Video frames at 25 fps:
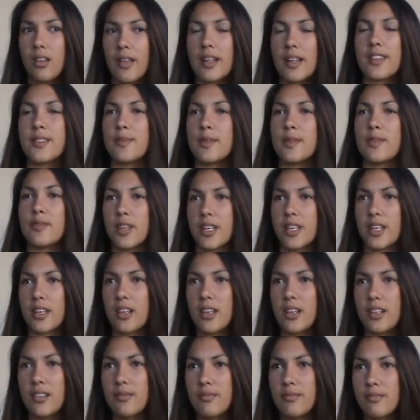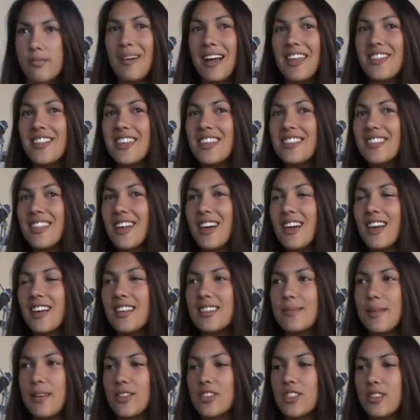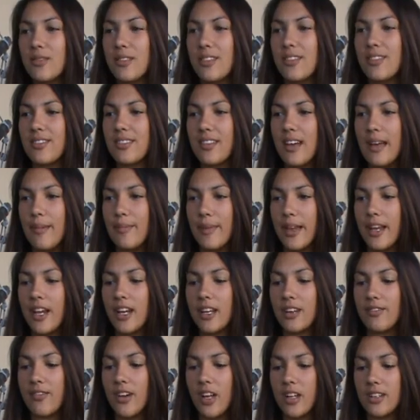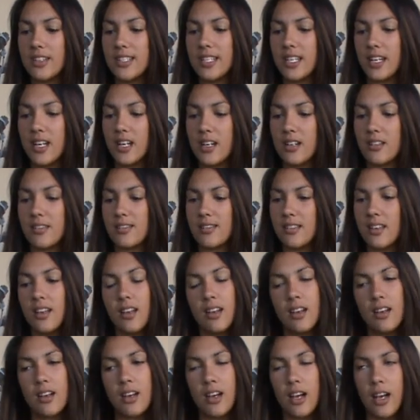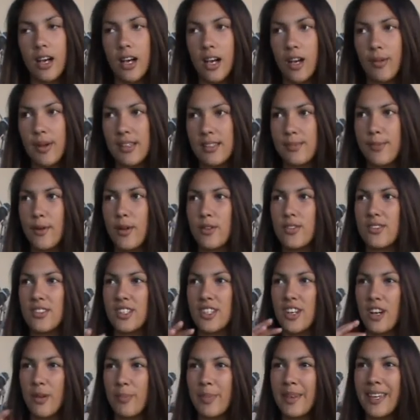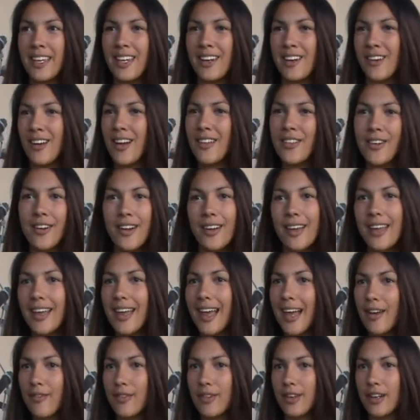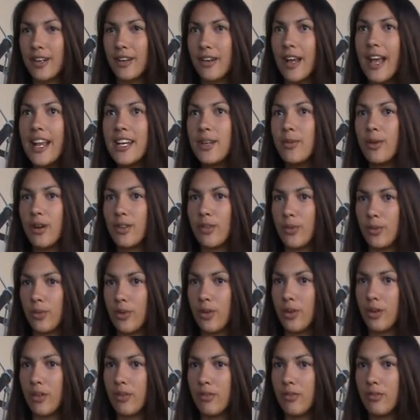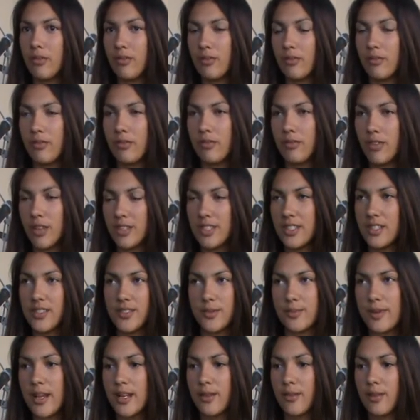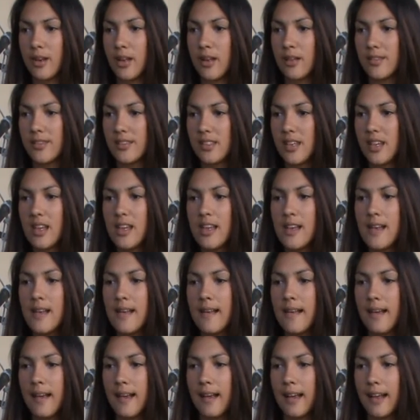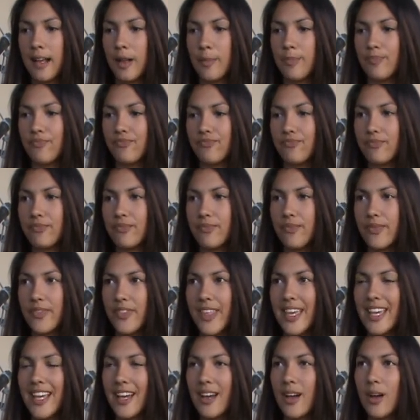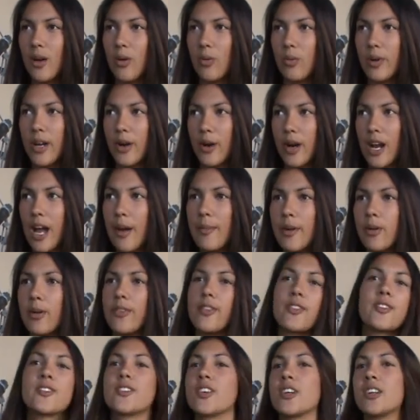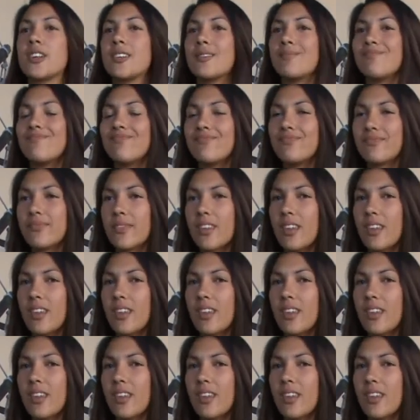that's been really good. Right. I think that especially with American volunteers, um, as opposed to European or other like African or anywhere in the world, volunteers from anywhere else, um, they we were coming with a certain